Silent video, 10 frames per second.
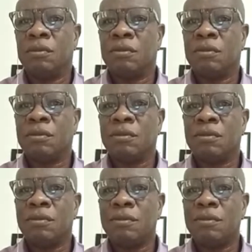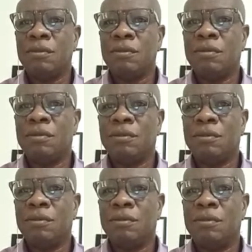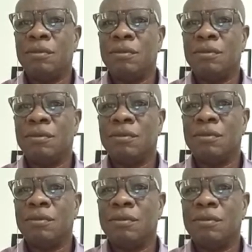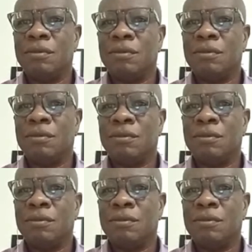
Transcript: [no speech]